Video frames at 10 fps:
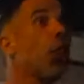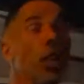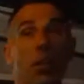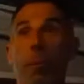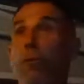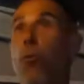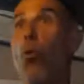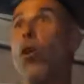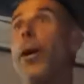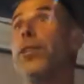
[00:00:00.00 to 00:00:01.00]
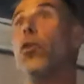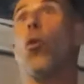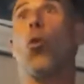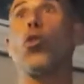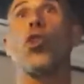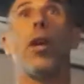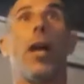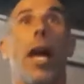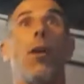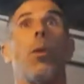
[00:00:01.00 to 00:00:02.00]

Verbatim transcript: And just before going to launch